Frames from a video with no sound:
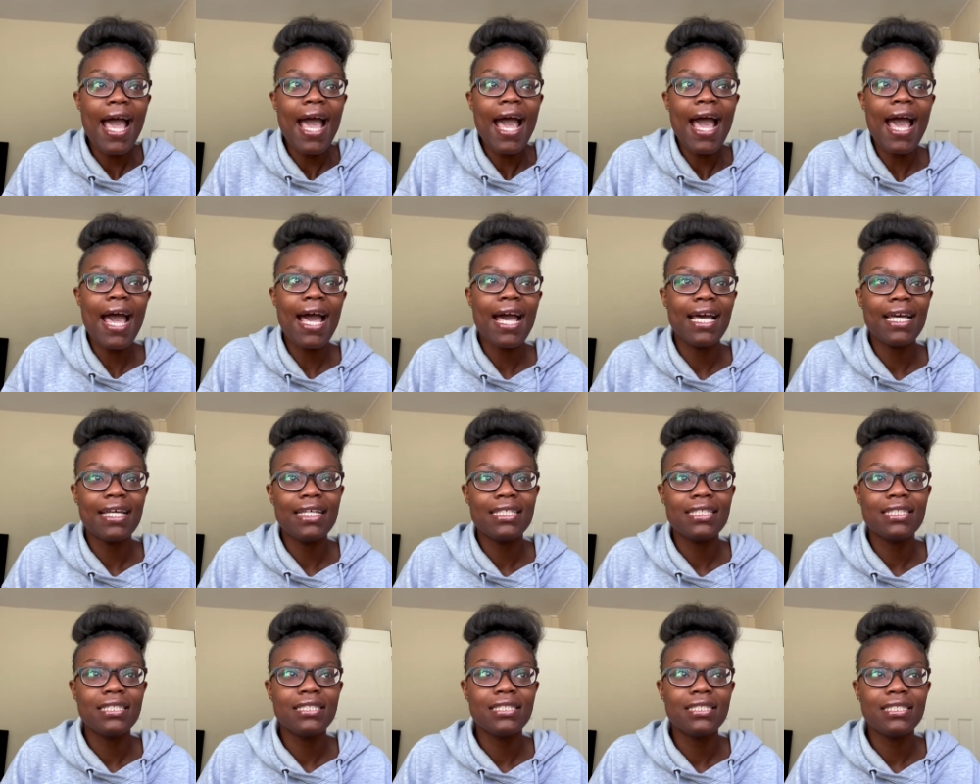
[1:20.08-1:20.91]

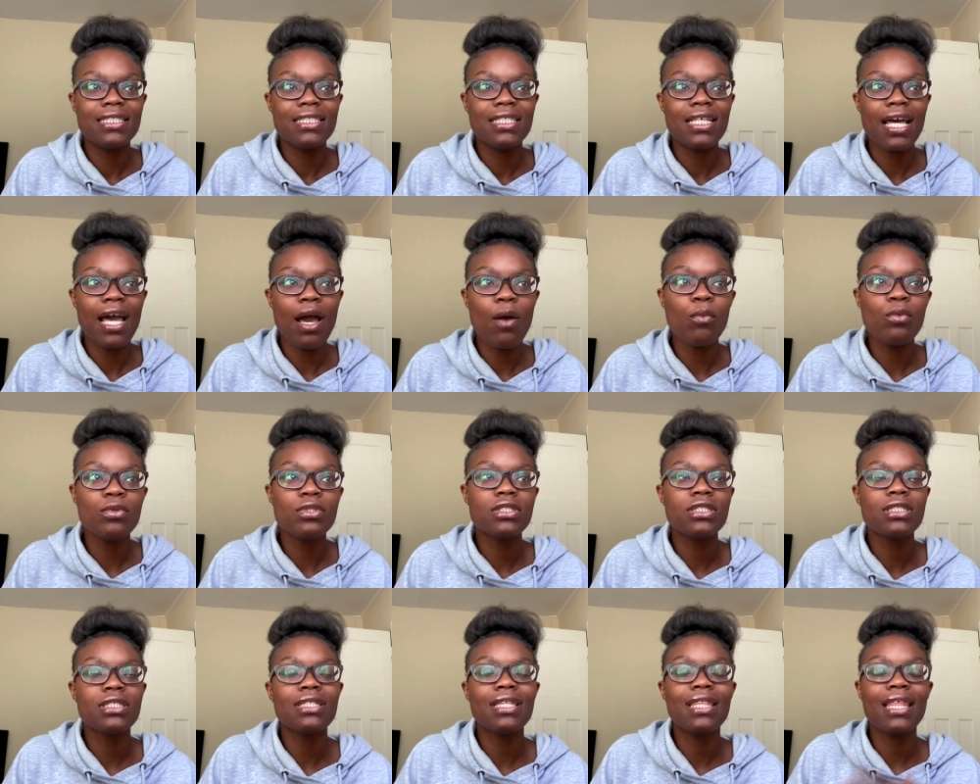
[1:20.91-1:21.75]
And I
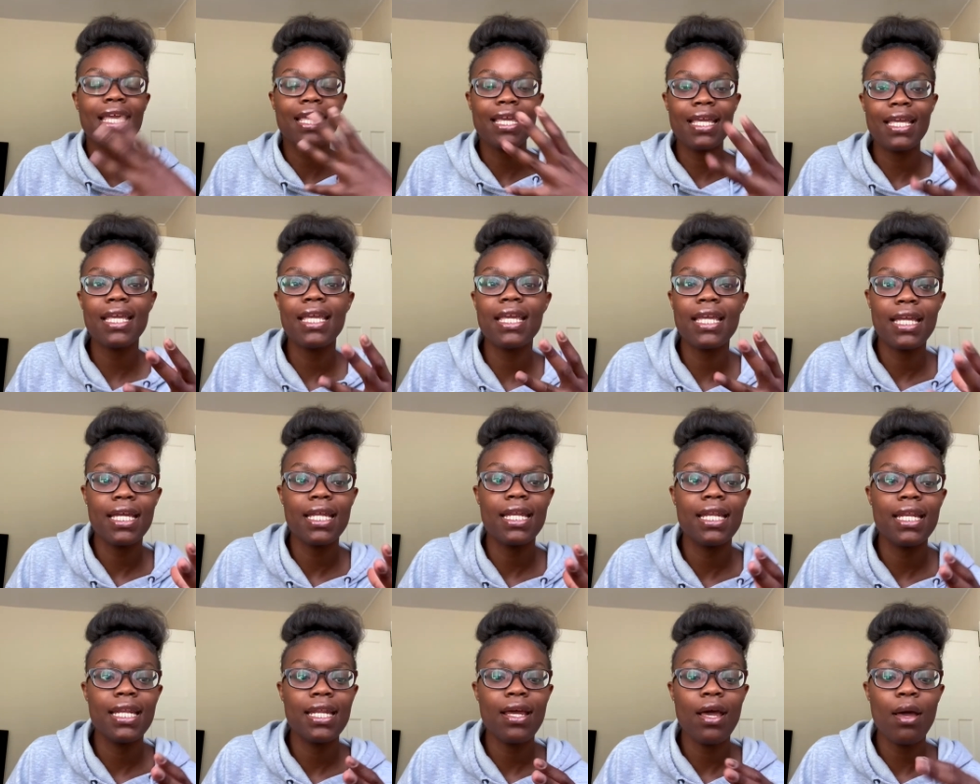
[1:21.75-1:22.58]
was
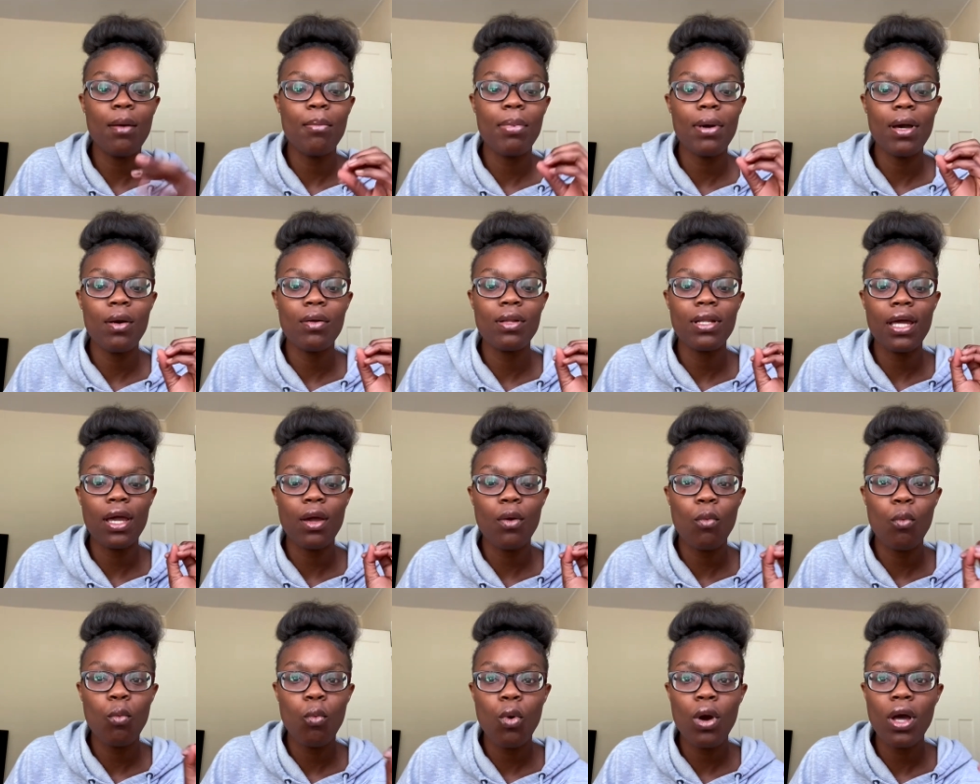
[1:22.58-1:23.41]
thinking about, like,
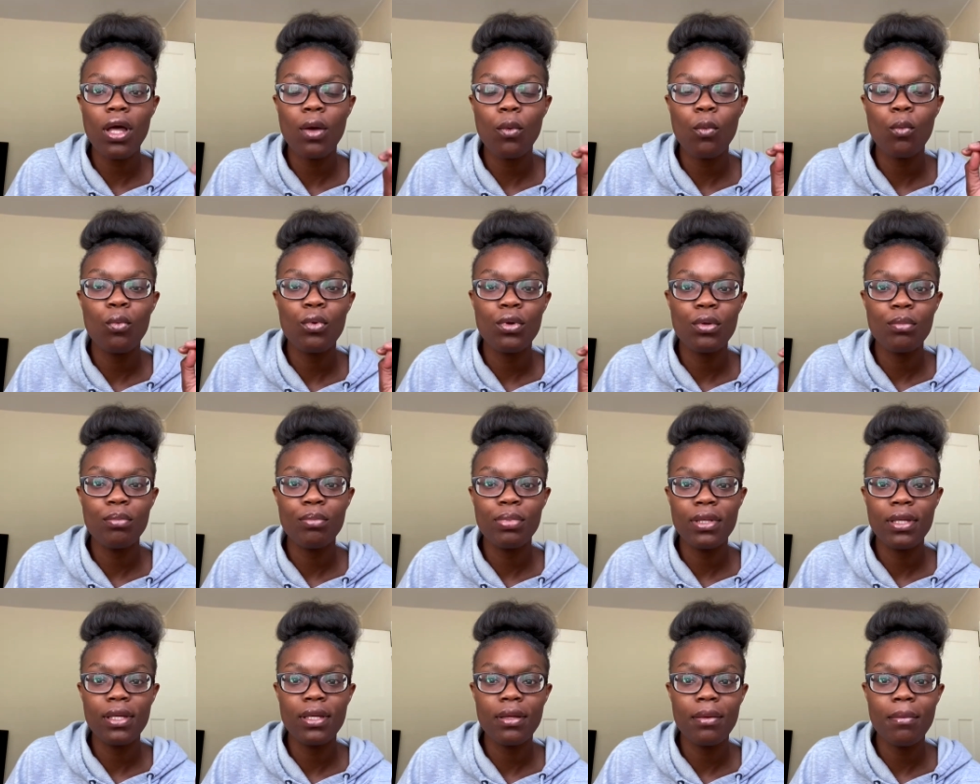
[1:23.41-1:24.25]
what will
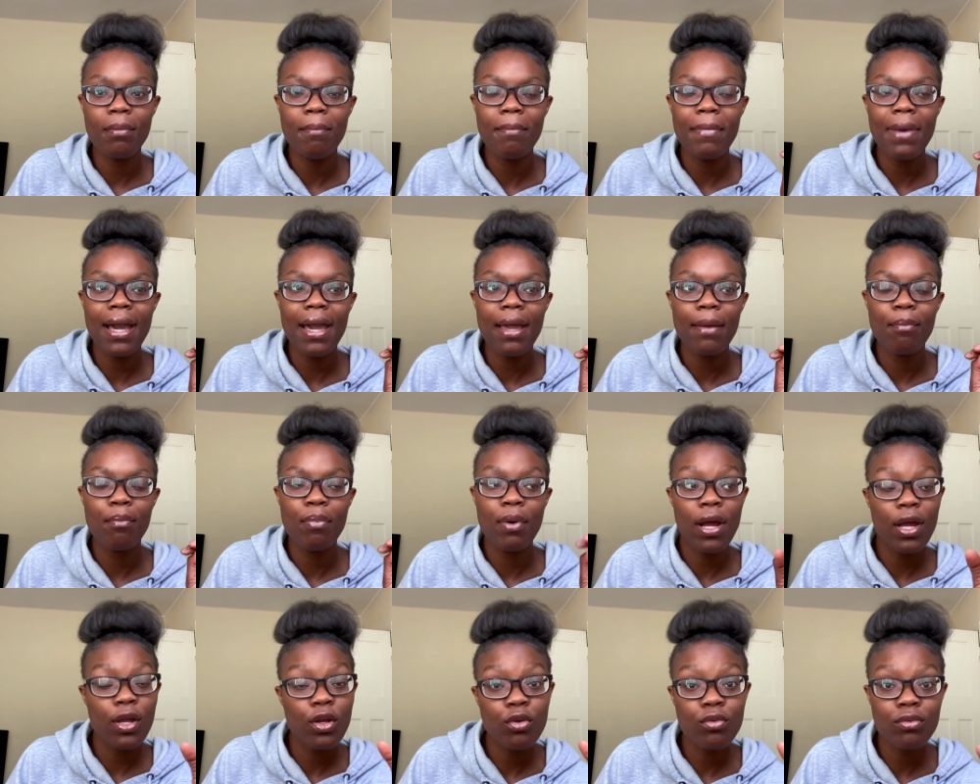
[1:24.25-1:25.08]
be my
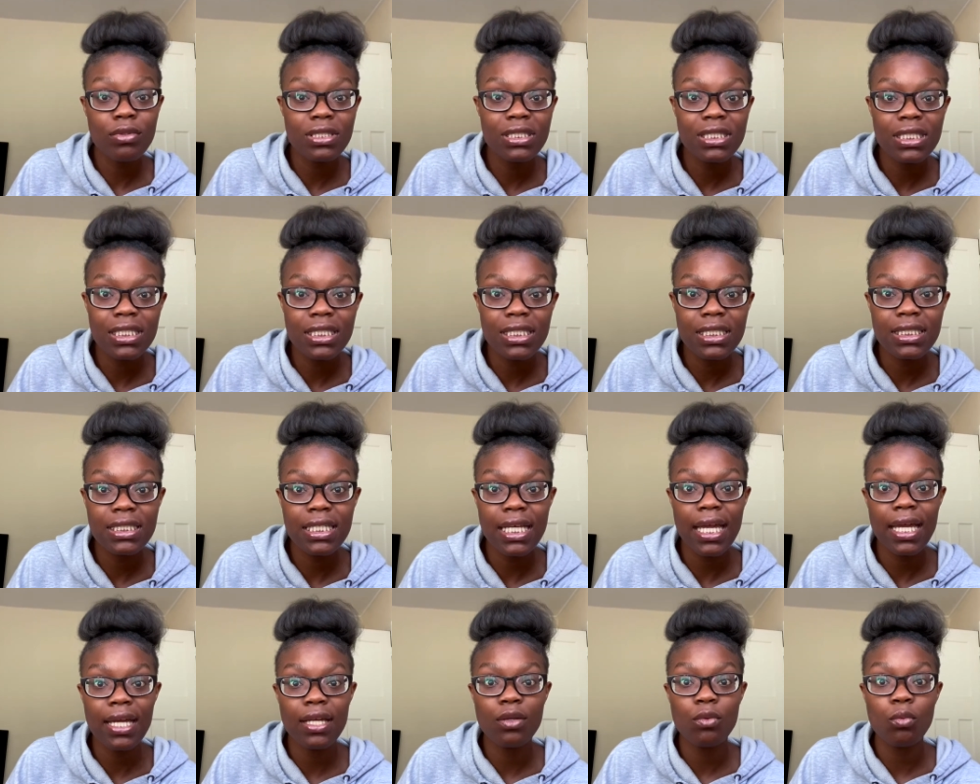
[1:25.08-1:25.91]
priorities
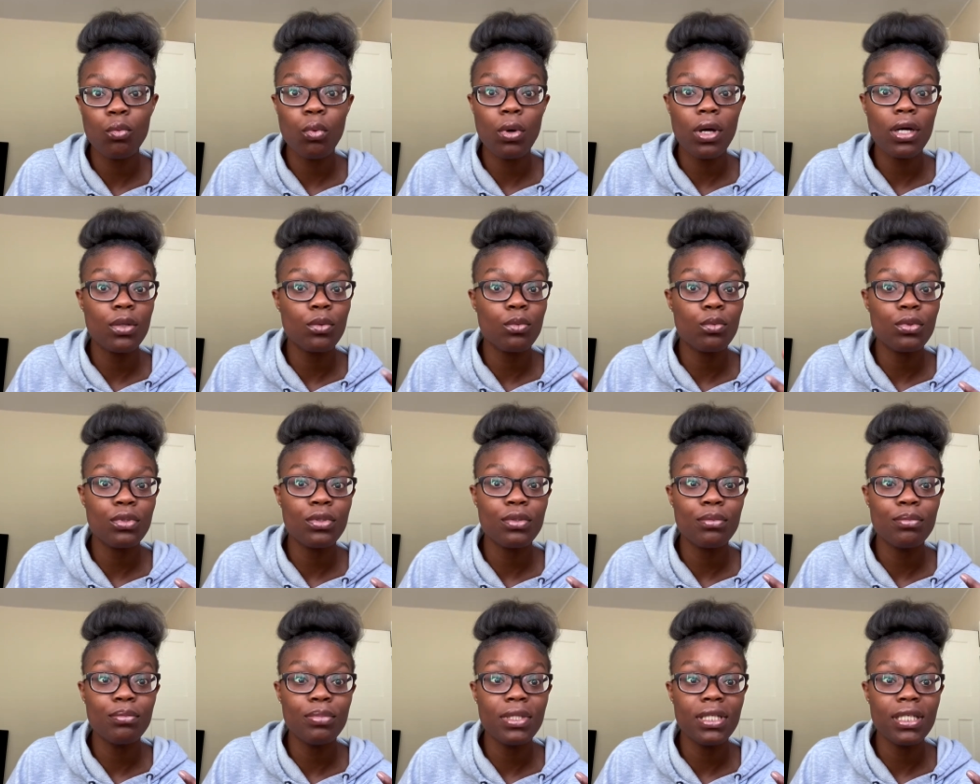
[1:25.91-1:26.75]
and what
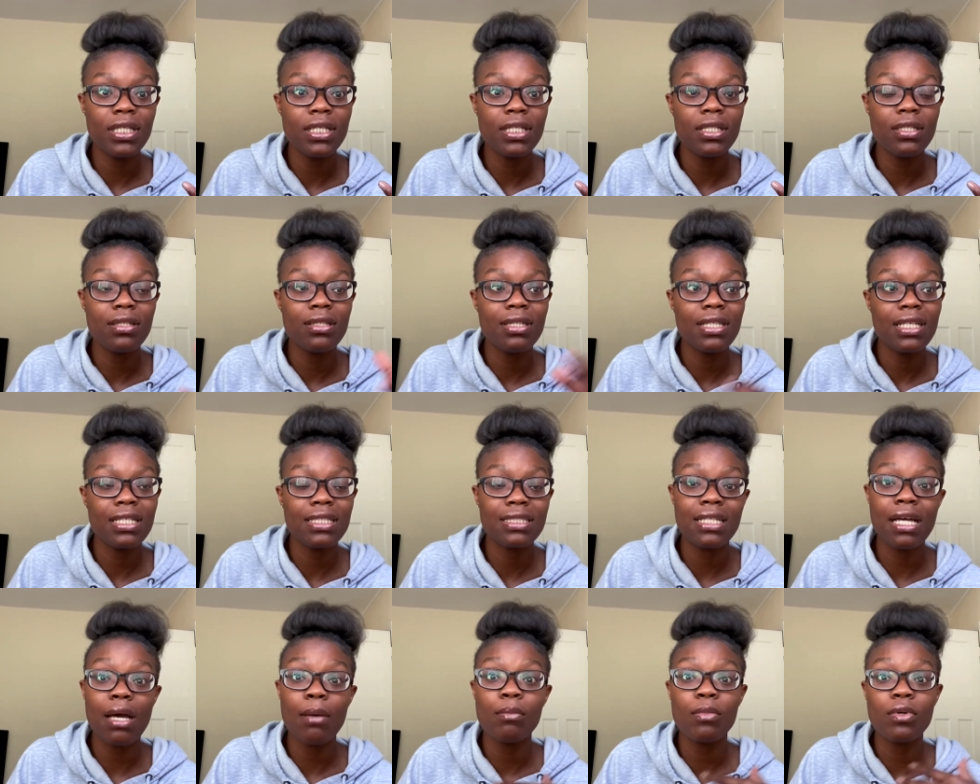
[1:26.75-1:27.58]
will be the things
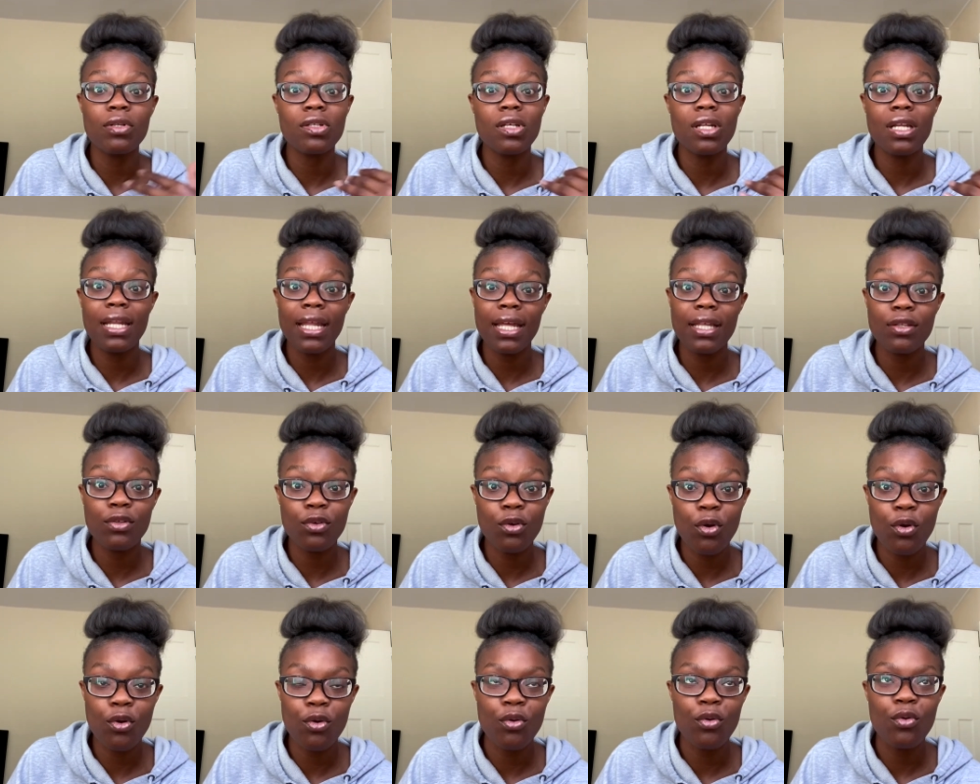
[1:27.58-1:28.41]
that I'm gonna let
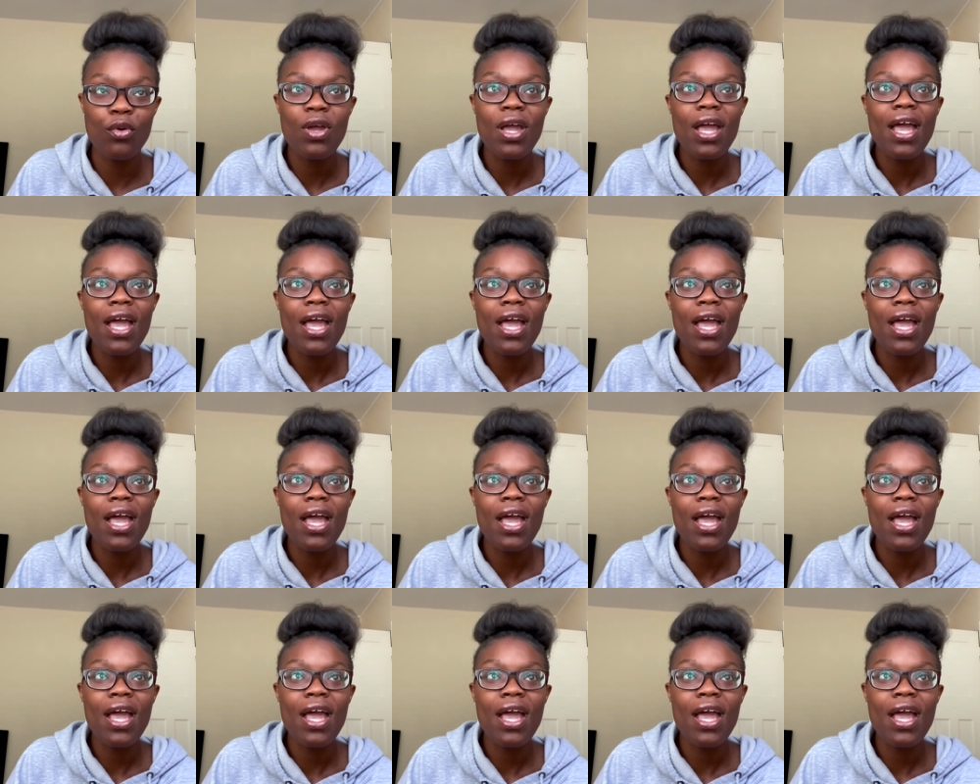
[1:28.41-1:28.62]
go.